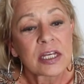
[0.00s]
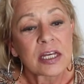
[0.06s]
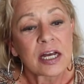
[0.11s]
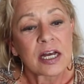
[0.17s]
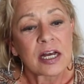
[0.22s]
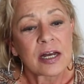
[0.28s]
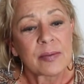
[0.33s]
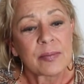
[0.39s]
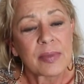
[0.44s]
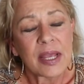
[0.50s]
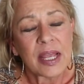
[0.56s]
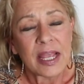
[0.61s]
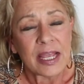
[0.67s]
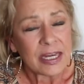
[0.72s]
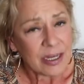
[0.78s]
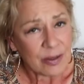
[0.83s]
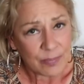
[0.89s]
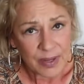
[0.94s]

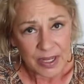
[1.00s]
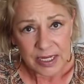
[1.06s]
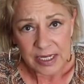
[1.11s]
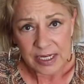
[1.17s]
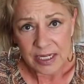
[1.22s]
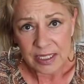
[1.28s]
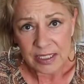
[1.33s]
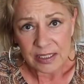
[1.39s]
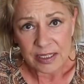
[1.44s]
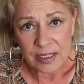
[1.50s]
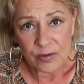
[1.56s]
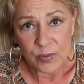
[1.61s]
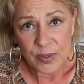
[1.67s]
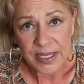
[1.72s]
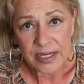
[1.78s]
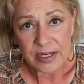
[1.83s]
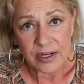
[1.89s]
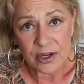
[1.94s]
anybody that
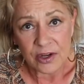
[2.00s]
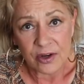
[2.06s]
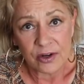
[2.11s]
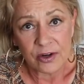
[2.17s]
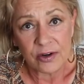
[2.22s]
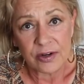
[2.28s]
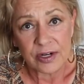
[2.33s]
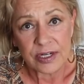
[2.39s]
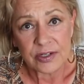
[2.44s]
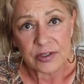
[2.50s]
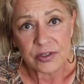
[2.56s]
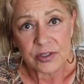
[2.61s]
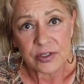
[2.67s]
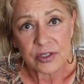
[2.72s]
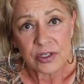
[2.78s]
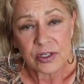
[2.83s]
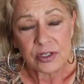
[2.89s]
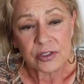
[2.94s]
we can
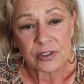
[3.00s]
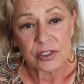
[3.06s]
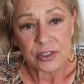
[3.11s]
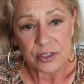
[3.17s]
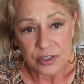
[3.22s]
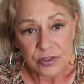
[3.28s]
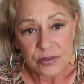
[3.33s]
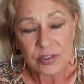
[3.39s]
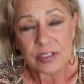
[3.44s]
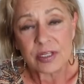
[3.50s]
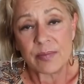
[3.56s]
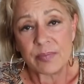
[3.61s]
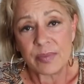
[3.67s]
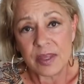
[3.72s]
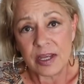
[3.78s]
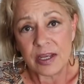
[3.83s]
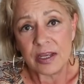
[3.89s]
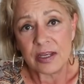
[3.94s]
encourage to do
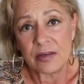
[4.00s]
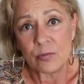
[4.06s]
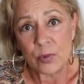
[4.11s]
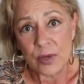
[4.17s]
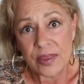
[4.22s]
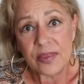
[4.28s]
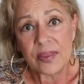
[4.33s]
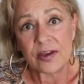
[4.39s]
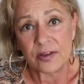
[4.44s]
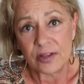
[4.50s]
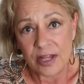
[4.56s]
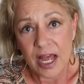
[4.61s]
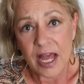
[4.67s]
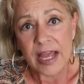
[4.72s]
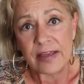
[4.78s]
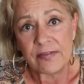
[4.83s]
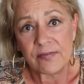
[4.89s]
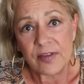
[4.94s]
something with their
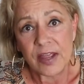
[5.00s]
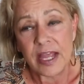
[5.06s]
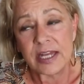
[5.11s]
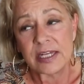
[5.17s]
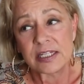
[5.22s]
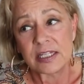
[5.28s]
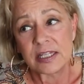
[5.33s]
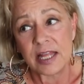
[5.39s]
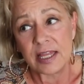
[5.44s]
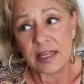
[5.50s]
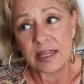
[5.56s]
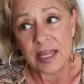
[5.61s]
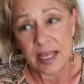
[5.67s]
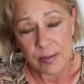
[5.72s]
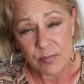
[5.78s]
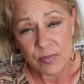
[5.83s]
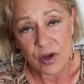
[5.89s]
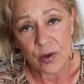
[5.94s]
life and to let
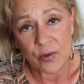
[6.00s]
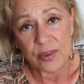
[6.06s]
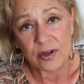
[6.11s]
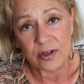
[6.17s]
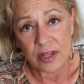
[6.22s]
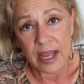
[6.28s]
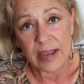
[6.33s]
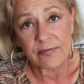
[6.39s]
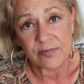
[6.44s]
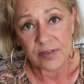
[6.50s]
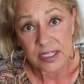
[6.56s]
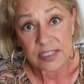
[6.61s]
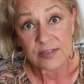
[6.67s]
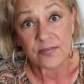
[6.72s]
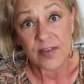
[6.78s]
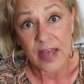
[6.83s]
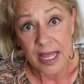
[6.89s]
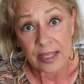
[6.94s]
them know their life
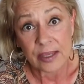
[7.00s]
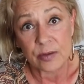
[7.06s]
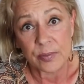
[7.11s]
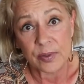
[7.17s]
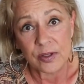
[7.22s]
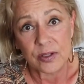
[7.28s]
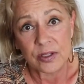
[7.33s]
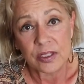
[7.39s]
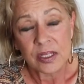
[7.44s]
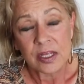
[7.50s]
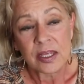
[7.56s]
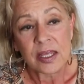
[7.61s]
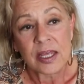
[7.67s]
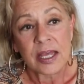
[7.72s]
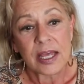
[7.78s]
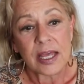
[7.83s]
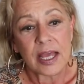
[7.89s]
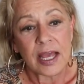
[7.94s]
is valuable,
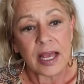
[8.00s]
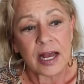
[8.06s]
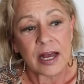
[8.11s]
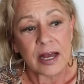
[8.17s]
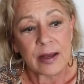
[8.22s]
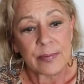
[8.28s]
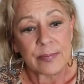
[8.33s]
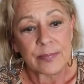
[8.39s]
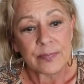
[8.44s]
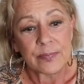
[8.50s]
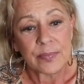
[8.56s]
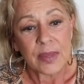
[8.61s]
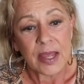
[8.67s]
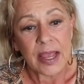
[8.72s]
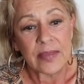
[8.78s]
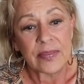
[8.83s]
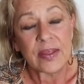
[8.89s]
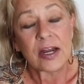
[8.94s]
and
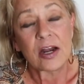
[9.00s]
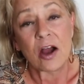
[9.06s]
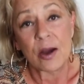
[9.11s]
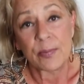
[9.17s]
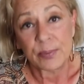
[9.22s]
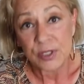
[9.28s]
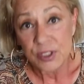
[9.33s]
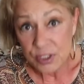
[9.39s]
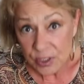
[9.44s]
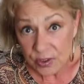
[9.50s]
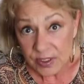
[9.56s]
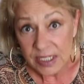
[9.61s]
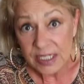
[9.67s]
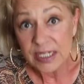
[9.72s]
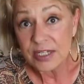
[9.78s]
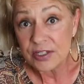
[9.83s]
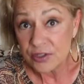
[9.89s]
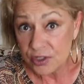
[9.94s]
that
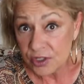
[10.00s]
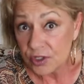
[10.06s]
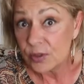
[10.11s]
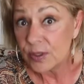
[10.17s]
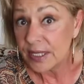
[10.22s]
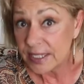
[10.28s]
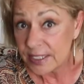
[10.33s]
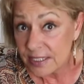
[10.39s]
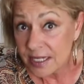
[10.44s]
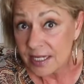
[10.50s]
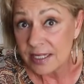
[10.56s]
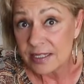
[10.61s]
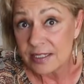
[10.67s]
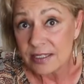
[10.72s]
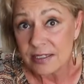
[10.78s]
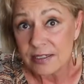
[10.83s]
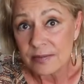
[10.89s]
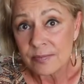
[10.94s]
opportunities do
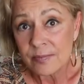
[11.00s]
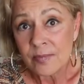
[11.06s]
exist.